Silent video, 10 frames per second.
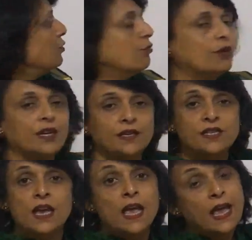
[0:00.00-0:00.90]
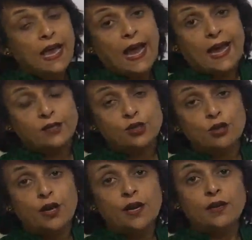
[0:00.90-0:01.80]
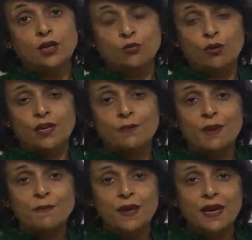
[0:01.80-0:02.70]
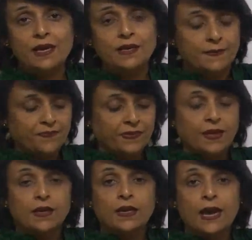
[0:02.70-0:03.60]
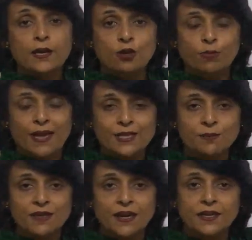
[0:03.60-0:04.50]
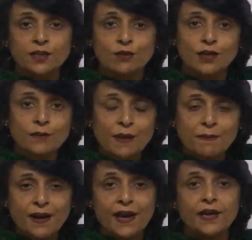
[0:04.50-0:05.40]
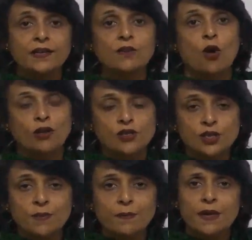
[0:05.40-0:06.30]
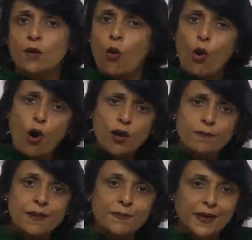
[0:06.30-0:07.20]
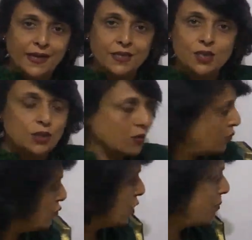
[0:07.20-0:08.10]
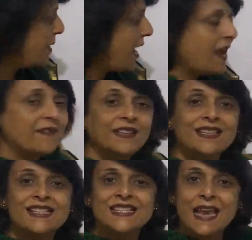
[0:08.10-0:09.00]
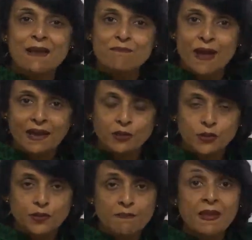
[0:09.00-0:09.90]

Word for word: nucleus, actually nuclear membrane, endoplasmic reticular membrane, Golgi membrane, all membranes would behave in the same manner.